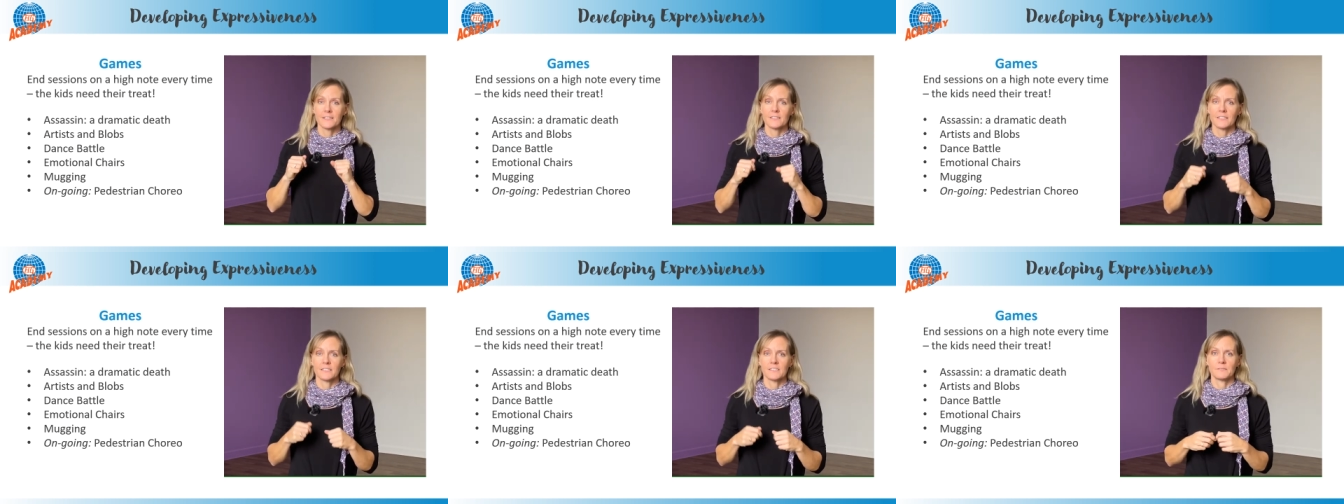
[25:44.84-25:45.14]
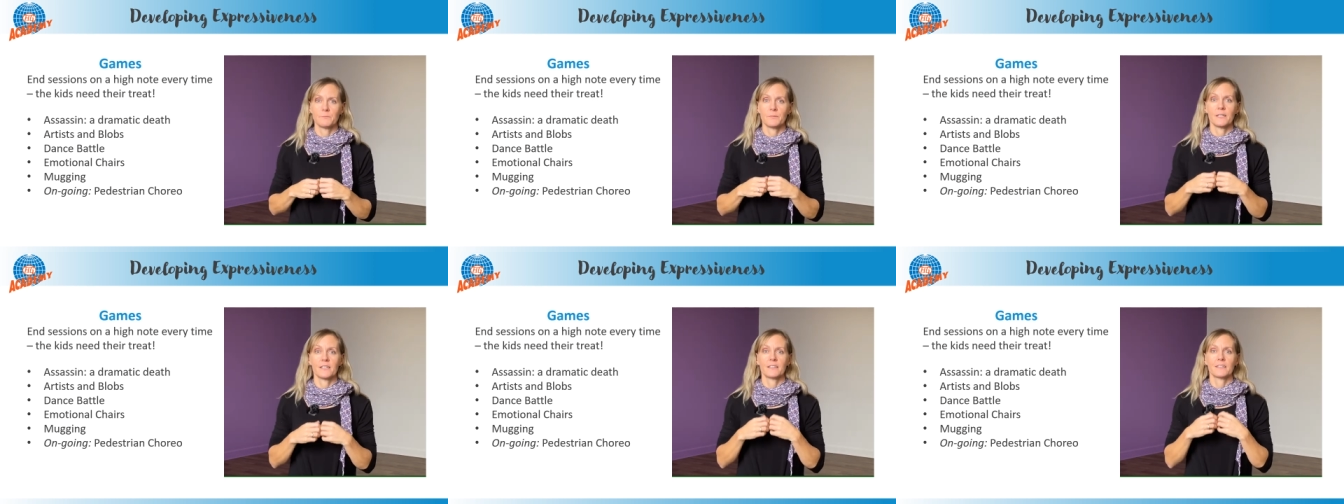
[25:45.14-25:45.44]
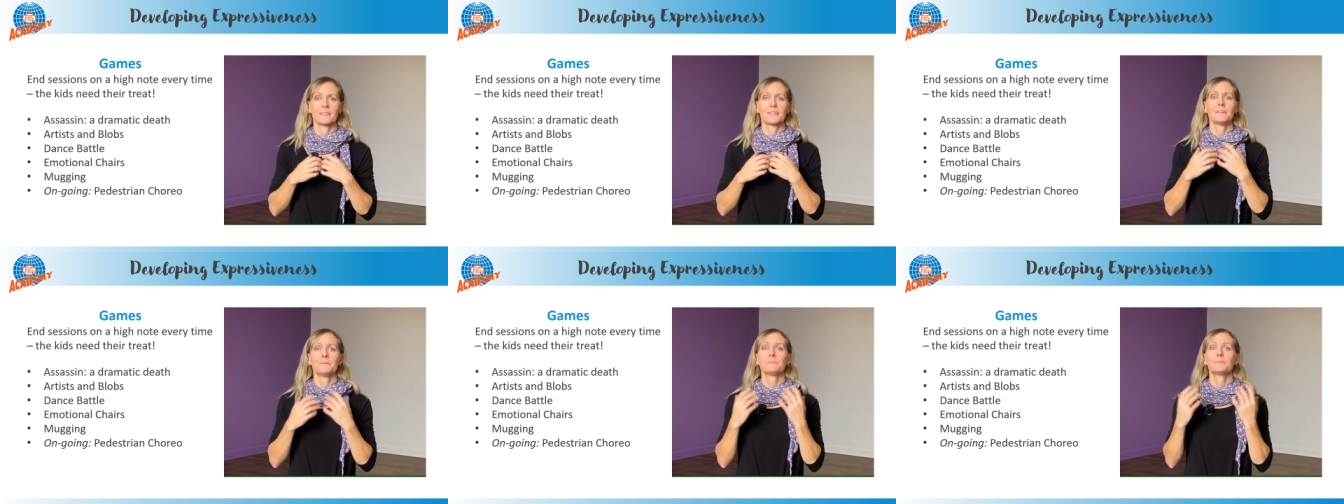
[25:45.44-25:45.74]
is being a
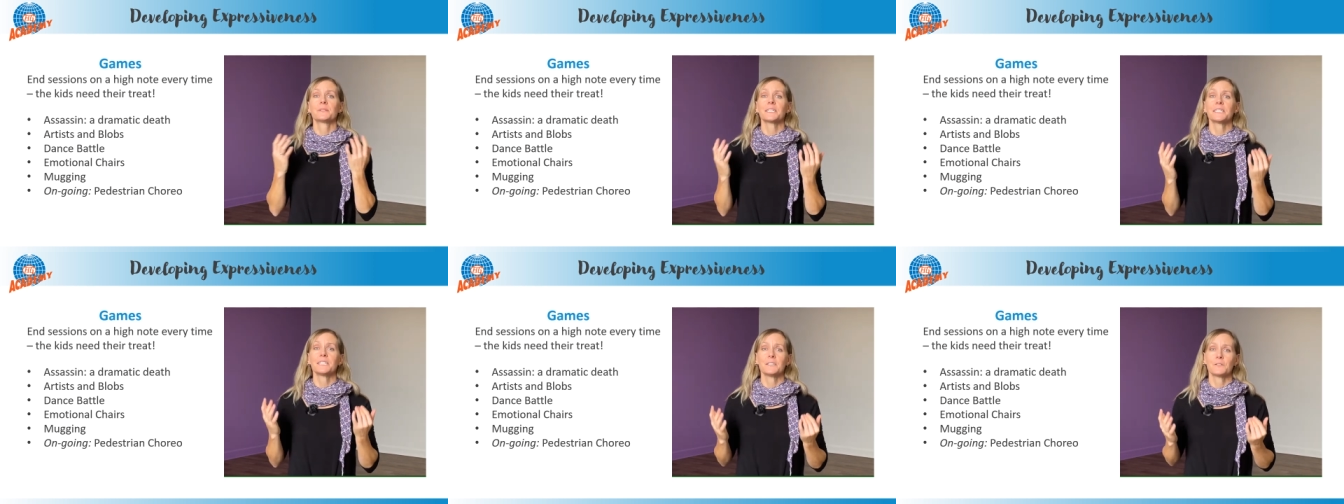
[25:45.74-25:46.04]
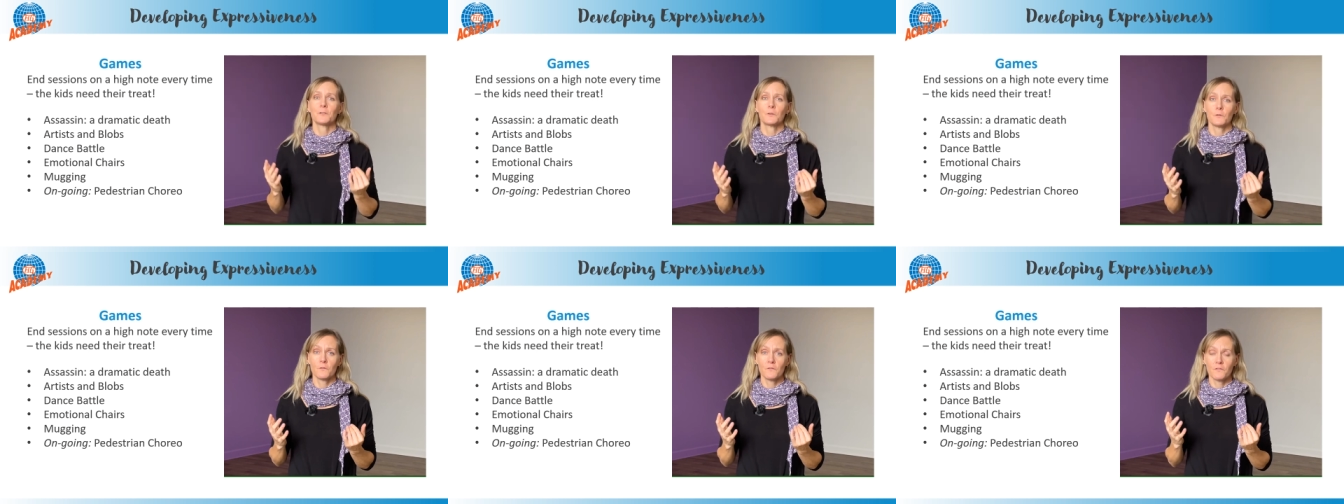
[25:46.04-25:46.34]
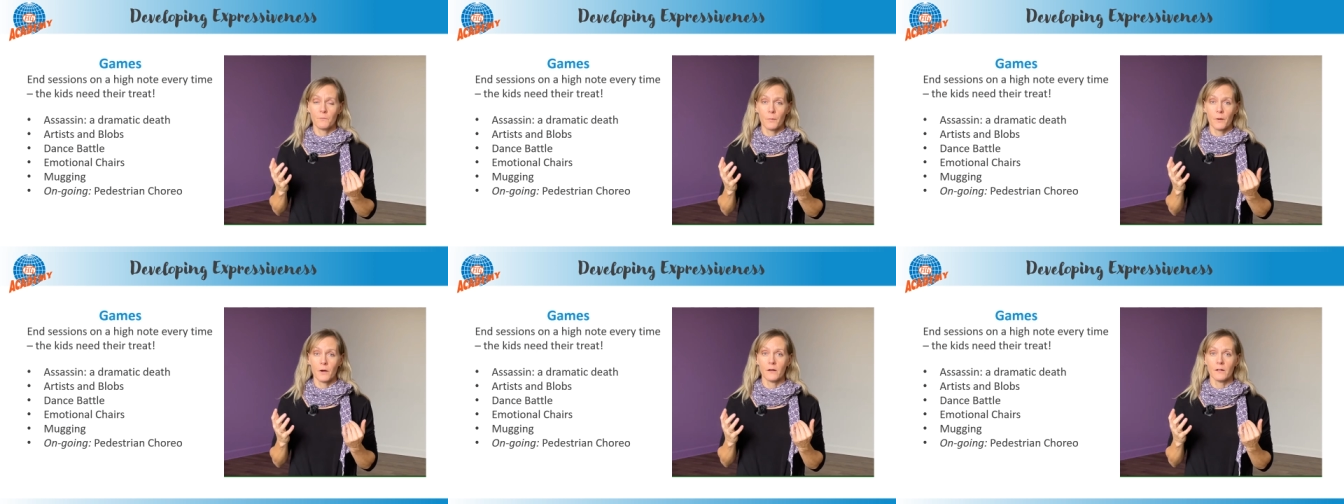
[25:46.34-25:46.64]
complete
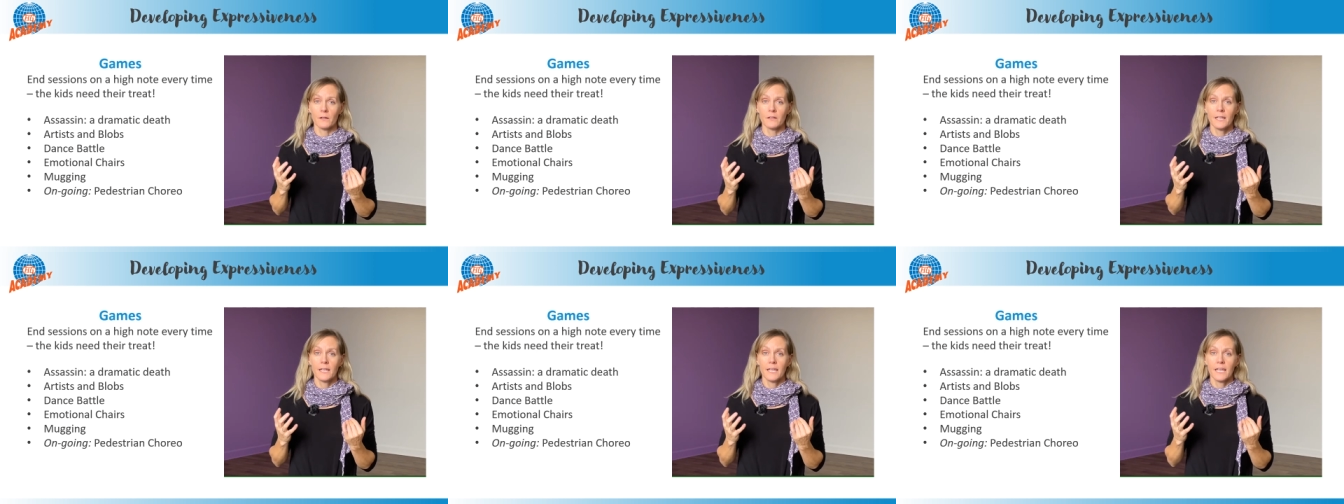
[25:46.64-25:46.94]
goofball,